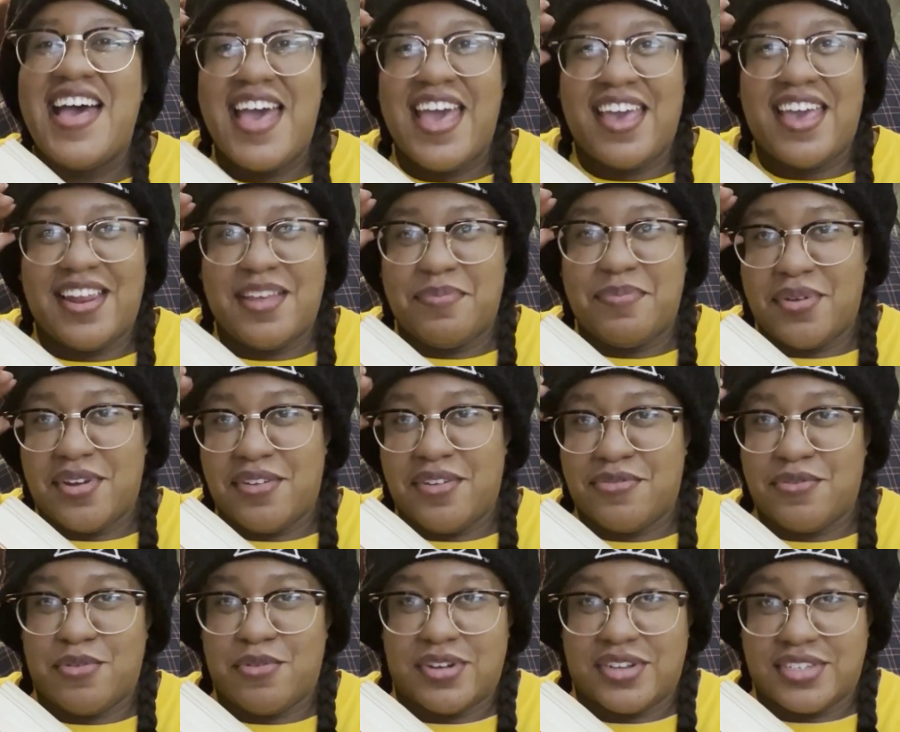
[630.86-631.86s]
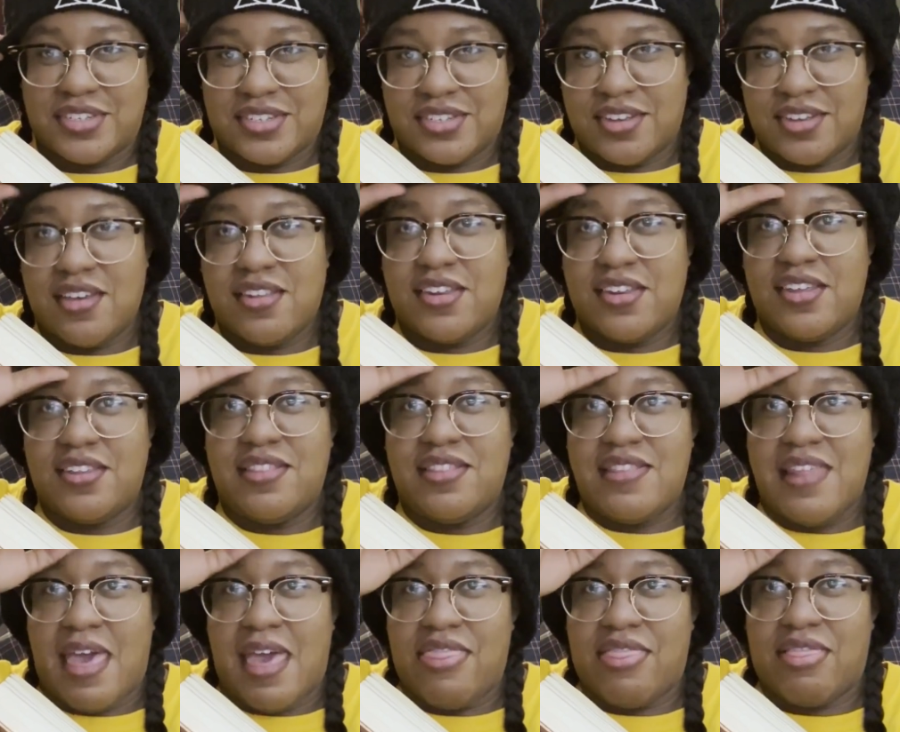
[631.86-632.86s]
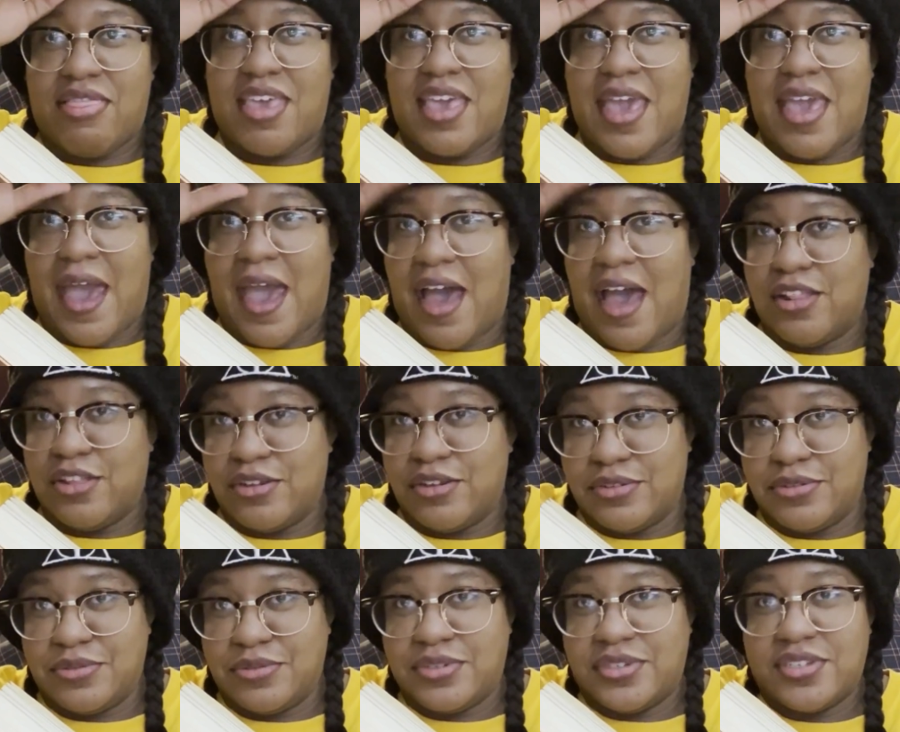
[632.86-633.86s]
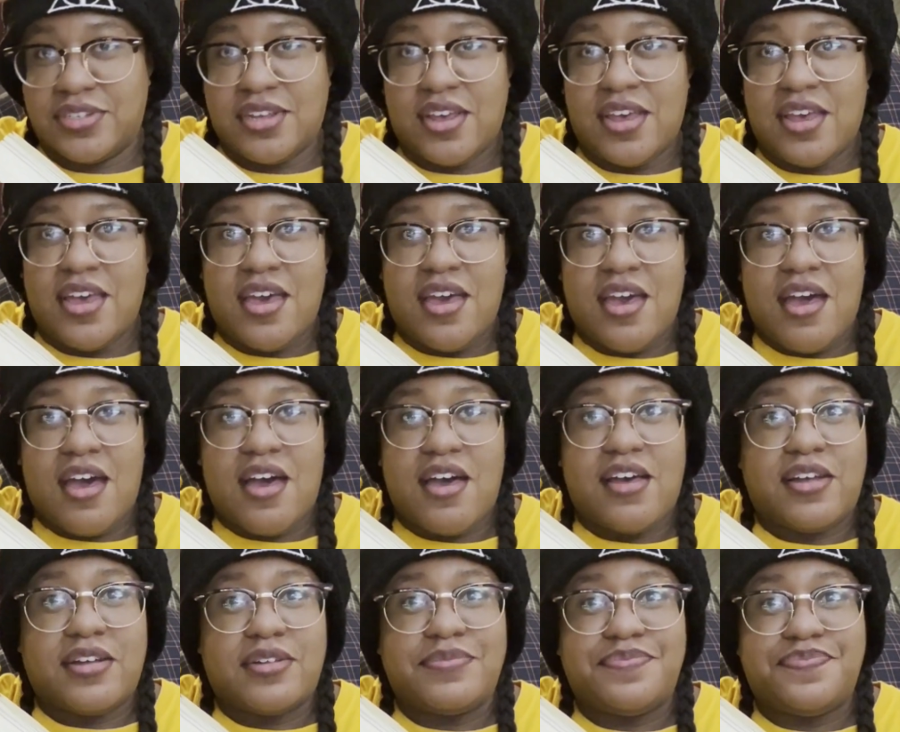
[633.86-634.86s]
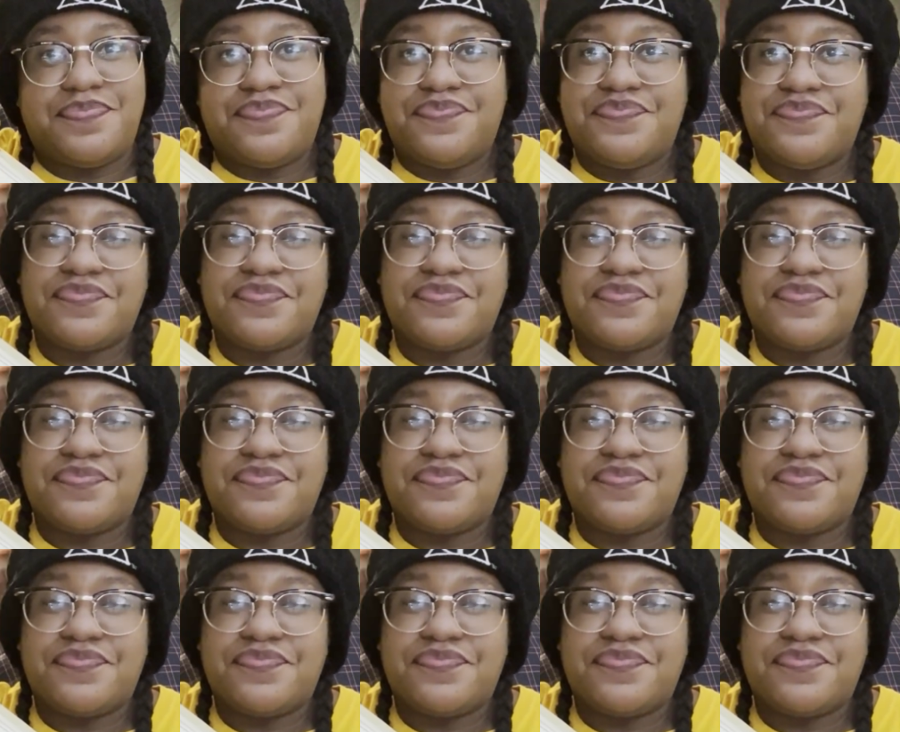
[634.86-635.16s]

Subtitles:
And I put, of course, the Deathly Hallows beanie,